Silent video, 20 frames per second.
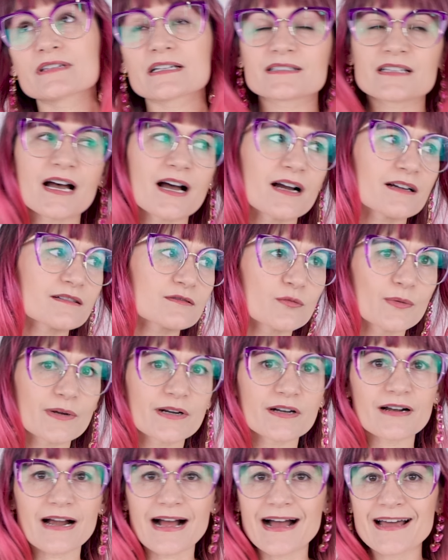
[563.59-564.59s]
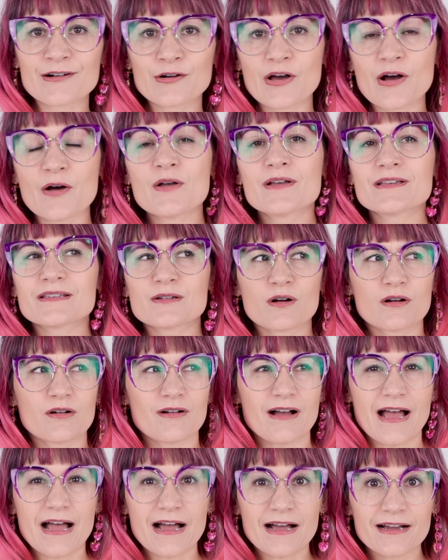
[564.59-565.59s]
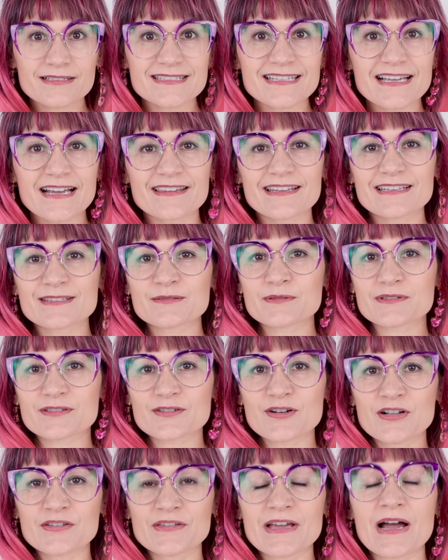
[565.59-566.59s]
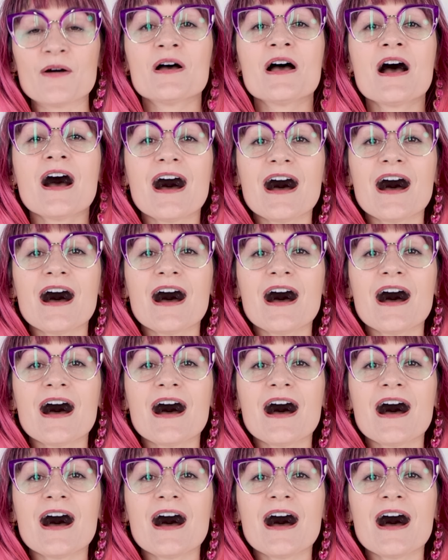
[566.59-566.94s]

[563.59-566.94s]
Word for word: TikTok, Twitter, I don't know. Oh, X? Yeah, that's what it's called now.